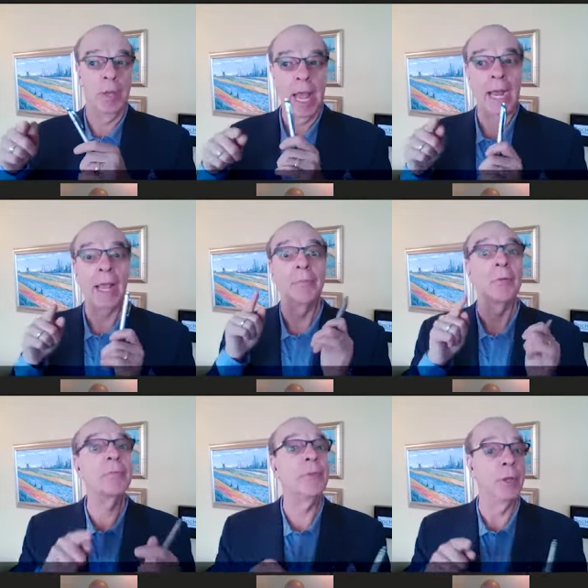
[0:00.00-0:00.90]
not
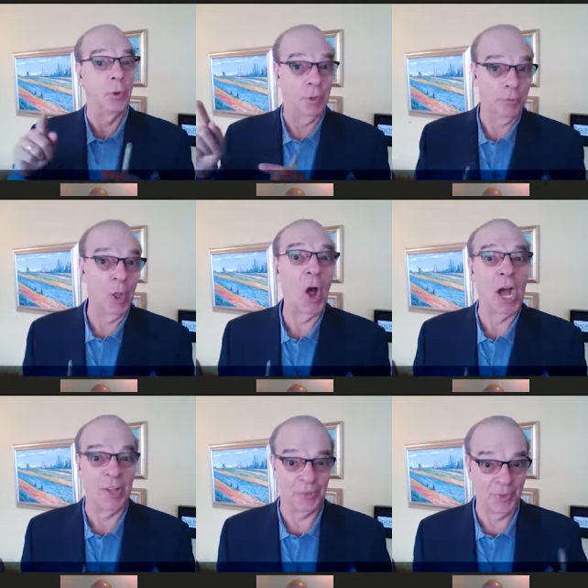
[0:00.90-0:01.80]
have a fear of
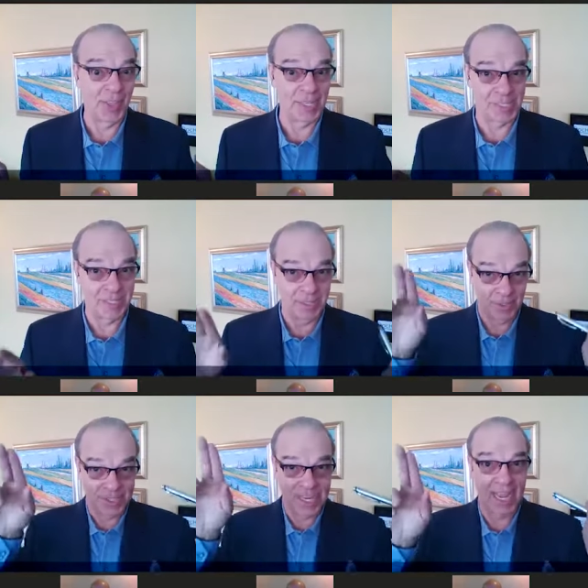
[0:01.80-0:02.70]
loss. And that's the,
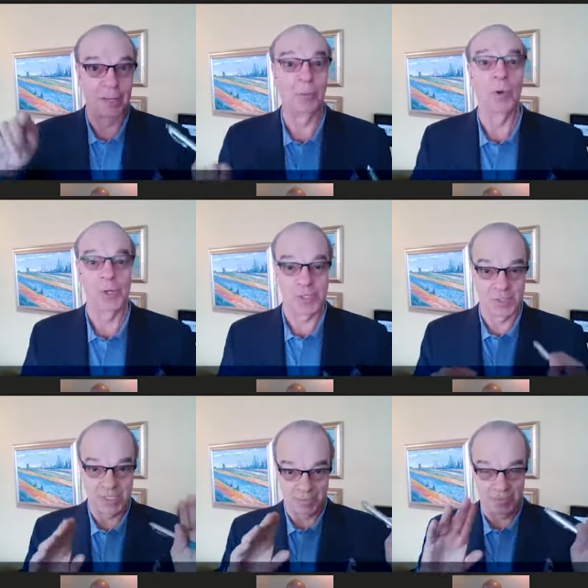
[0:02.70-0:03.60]
your exact words.
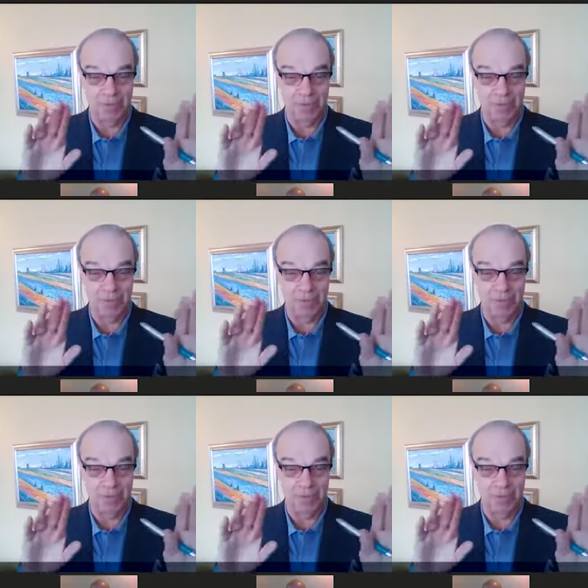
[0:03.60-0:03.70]
You said